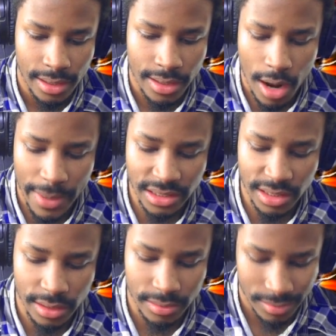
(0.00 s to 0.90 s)
No, I'm actually
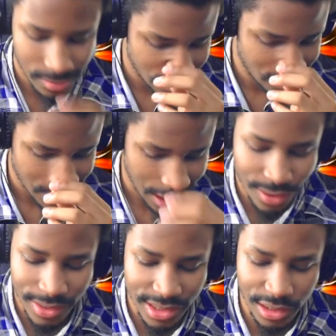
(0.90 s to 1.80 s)
going to... I don't
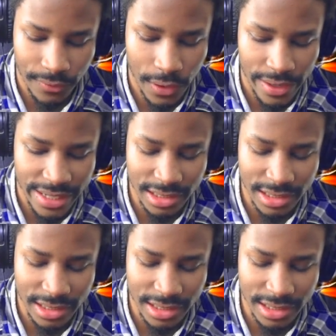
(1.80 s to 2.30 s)
want to start off going. He